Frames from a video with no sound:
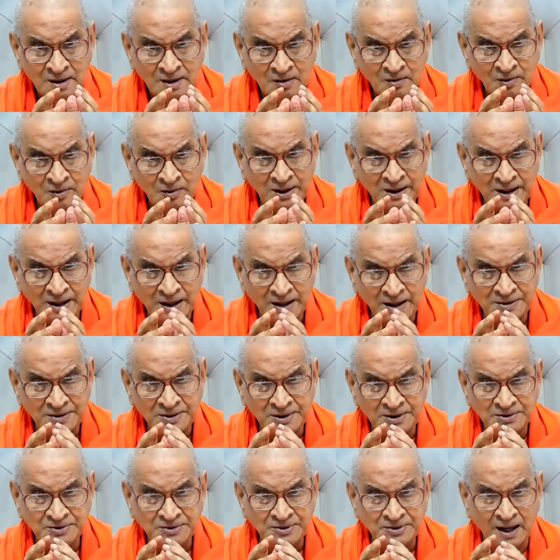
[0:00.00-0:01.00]
we get
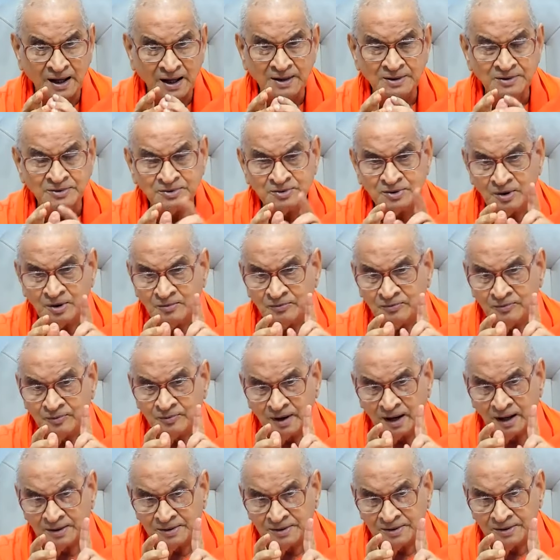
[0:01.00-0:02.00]
the science of
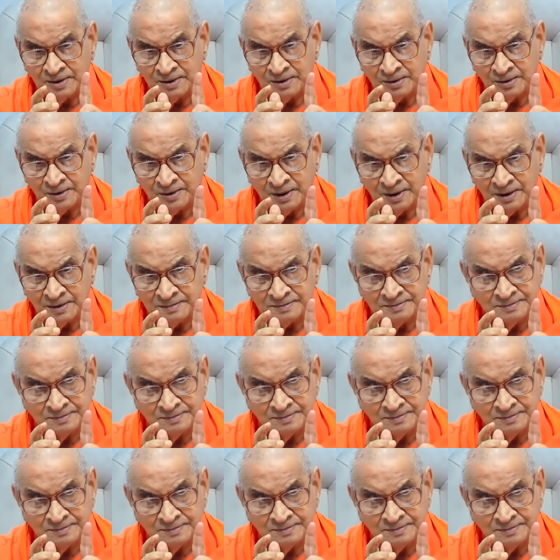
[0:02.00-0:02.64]
Raja Yoga.